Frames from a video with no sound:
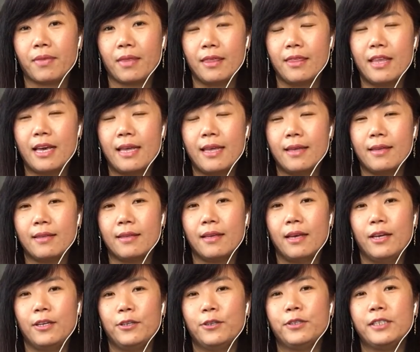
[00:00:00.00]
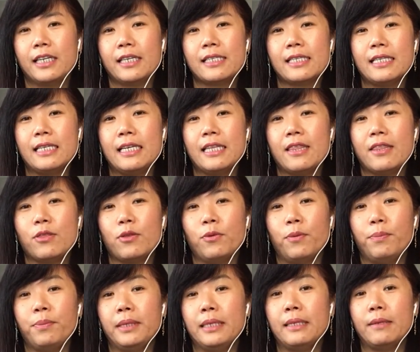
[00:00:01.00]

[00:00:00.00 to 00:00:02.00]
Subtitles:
then you just need to